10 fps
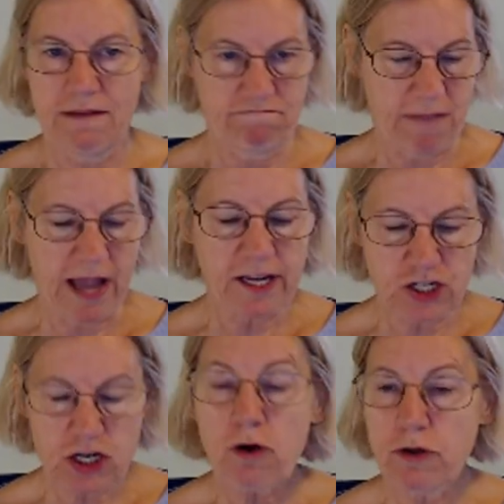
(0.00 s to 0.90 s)
I'm going to
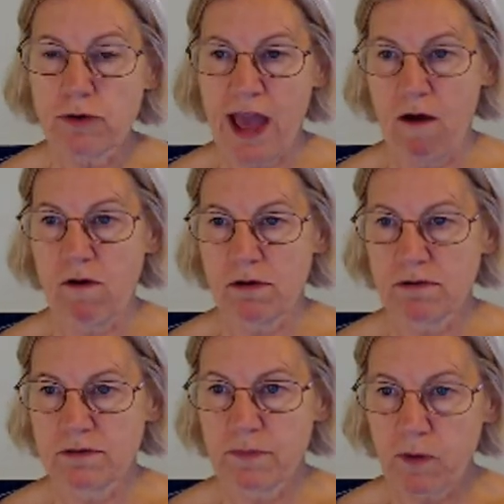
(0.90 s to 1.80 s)
show you now
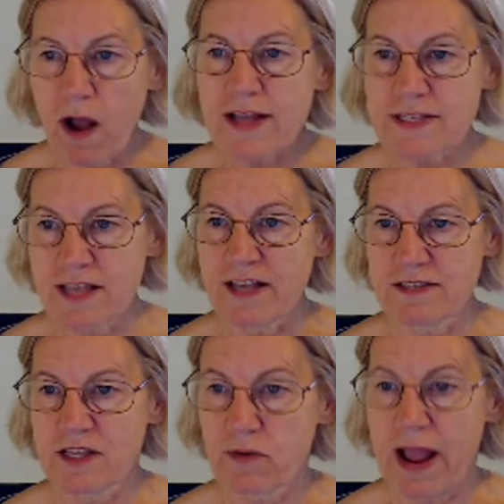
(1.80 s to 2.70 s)
the process.
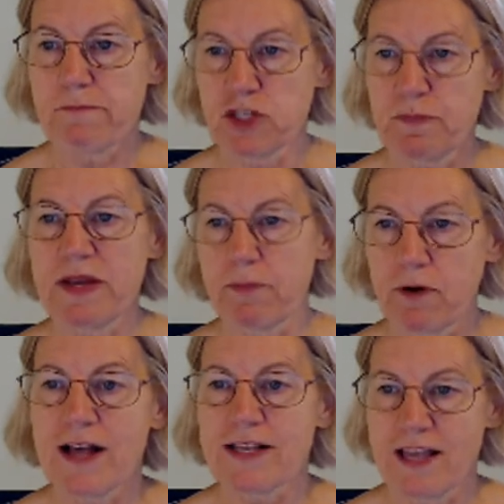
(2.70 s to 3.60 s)
The Schmidt
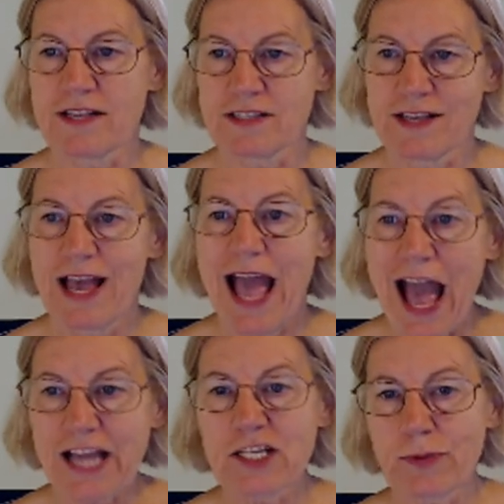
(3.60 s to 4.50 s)
process
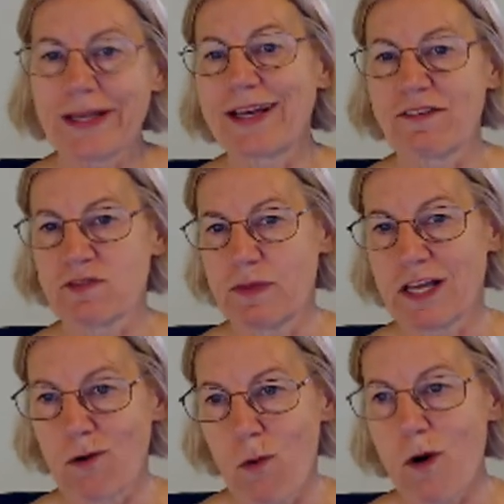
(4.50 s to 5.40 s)
actually gives me the
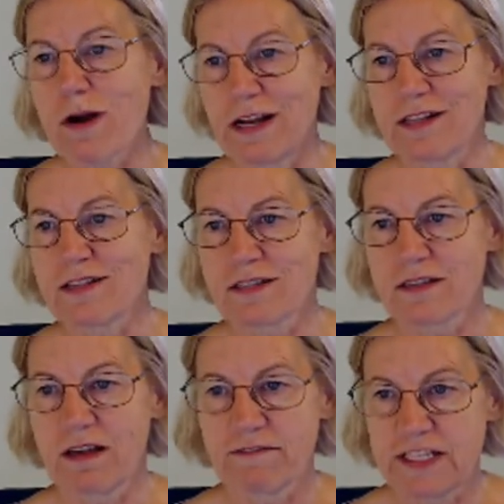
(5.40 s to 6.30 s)
coordinates
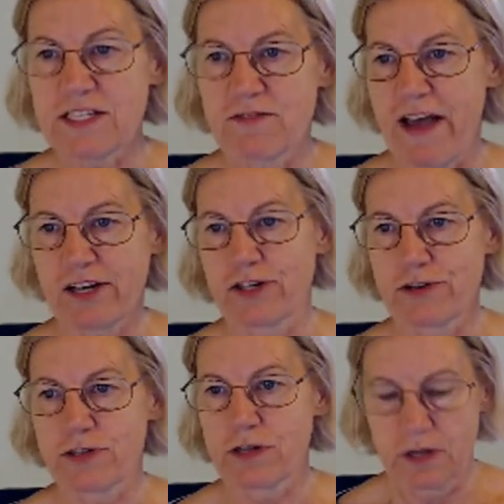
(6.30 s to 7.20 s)
of these vectors.